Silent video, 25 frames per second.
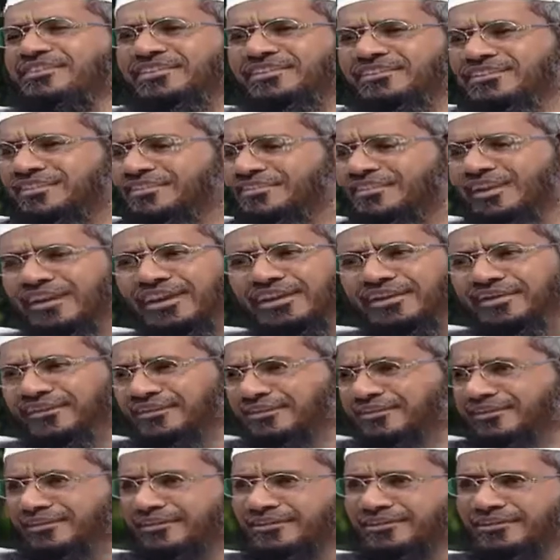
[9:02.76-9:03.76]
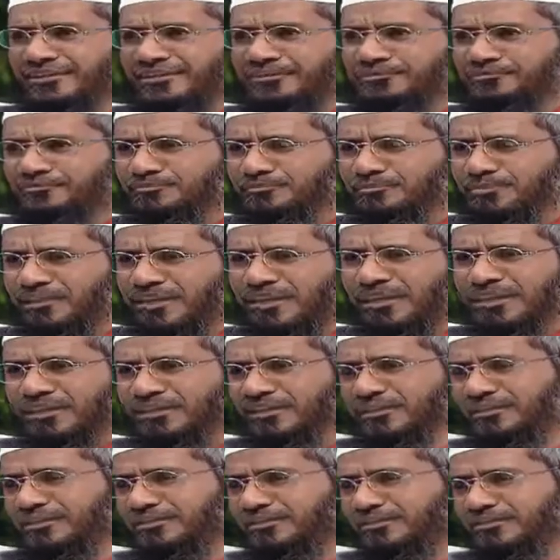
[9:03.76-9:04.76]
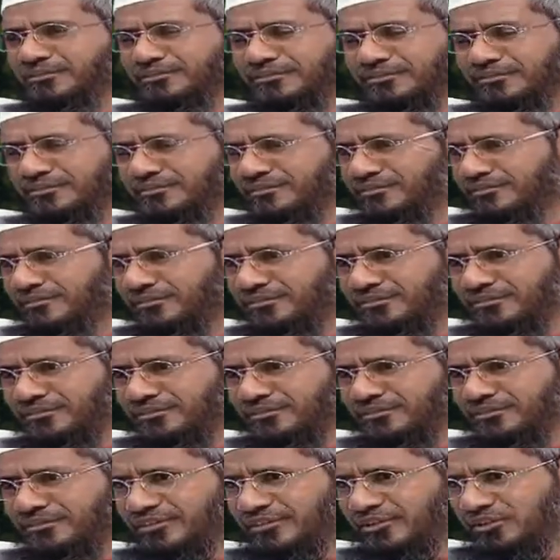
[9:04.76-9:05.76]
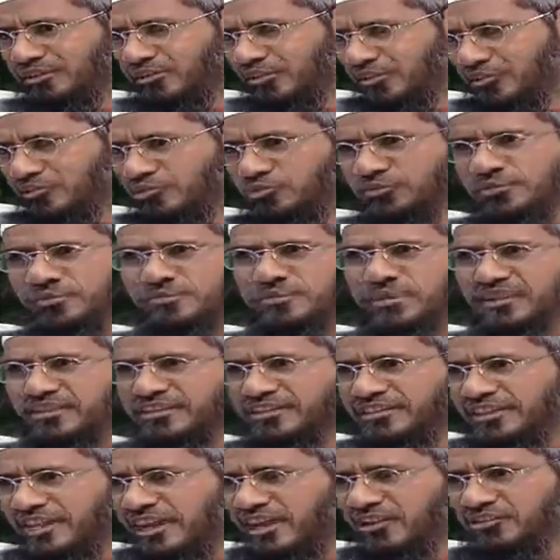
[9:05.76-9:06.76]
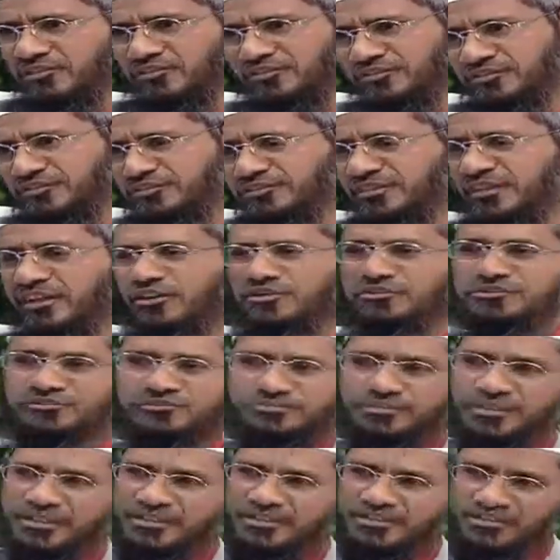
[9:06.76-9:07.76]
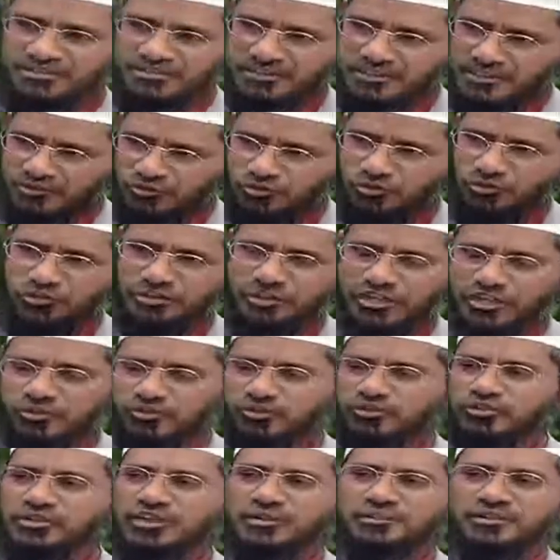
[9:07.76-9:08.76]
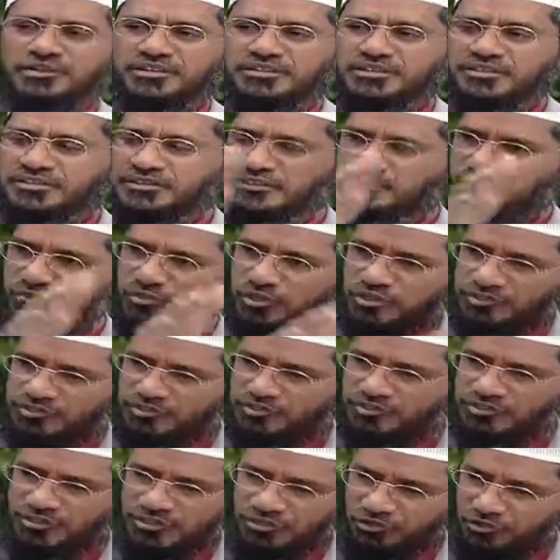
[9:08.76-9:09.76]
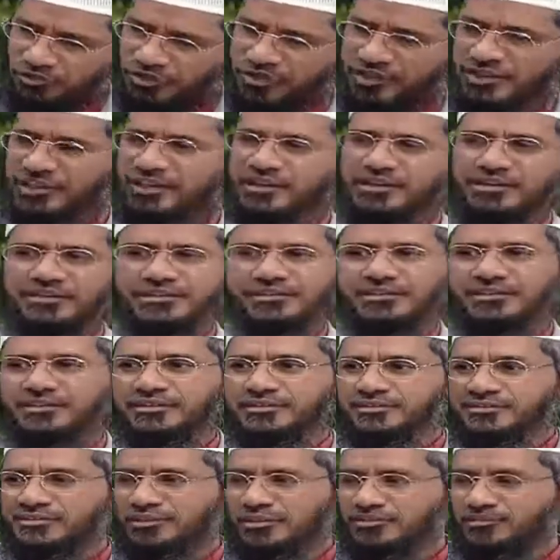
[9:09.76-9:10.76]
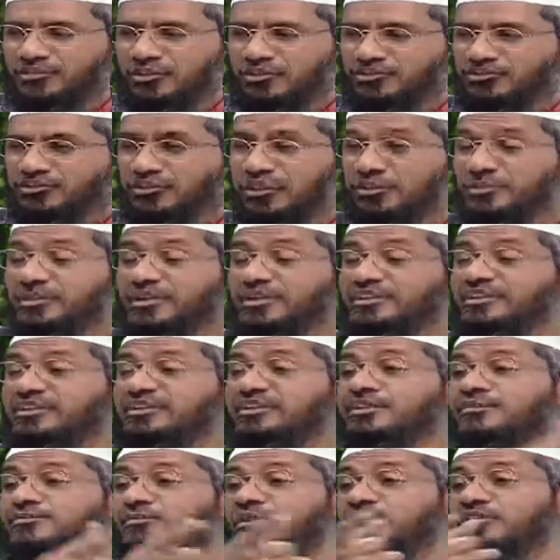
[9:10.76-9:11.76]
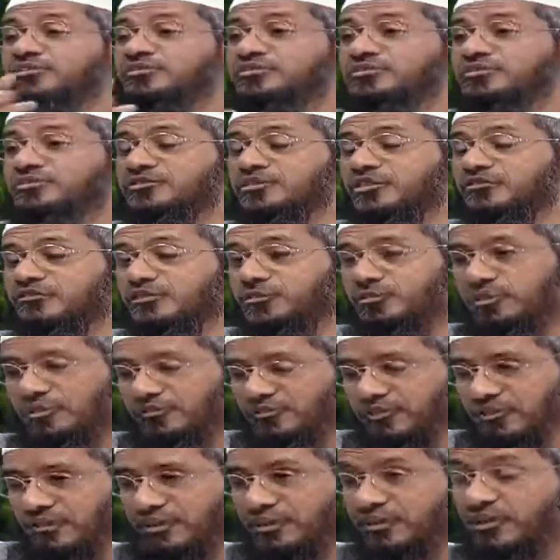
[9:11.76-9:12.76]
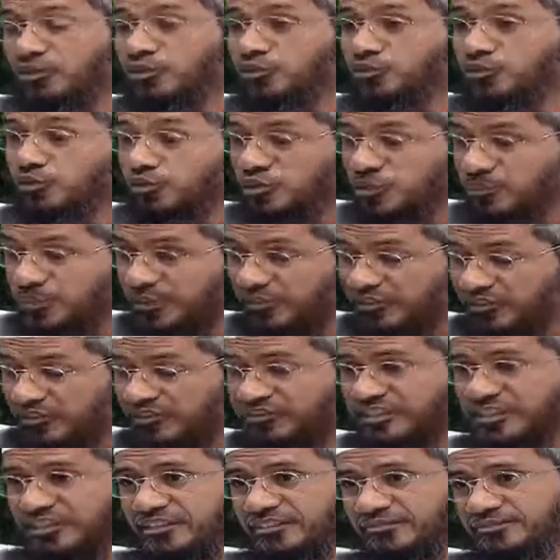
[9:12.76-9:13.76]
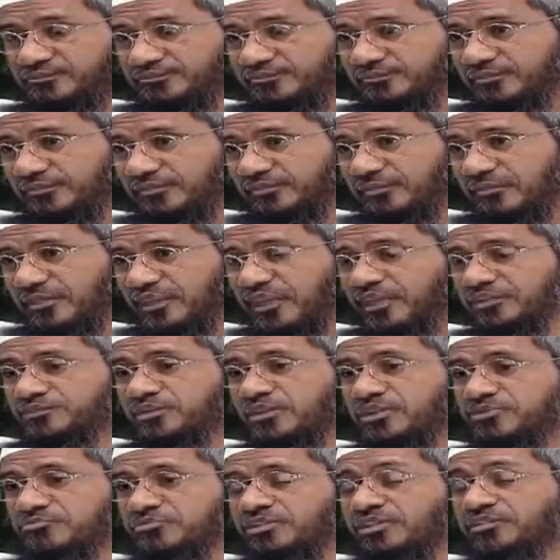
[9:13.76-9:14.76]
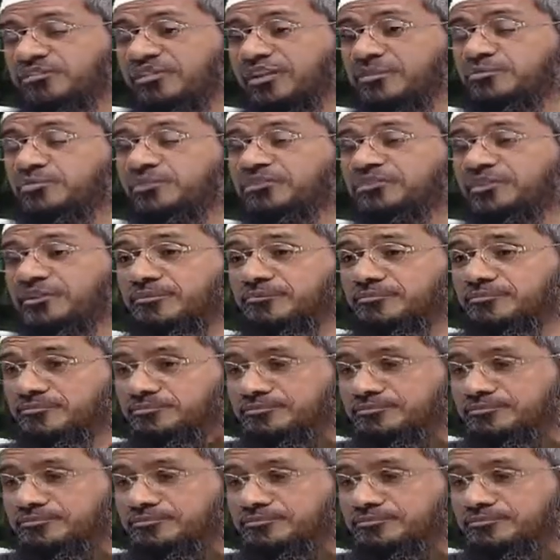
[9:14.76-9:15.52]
hadith that praying in your room is better than the house better than the courtyard better than the mosque in your area, then mosque in your better than the mosque of the Prophet. Though the Prophet said, it's mentioned in Sahih Muslim,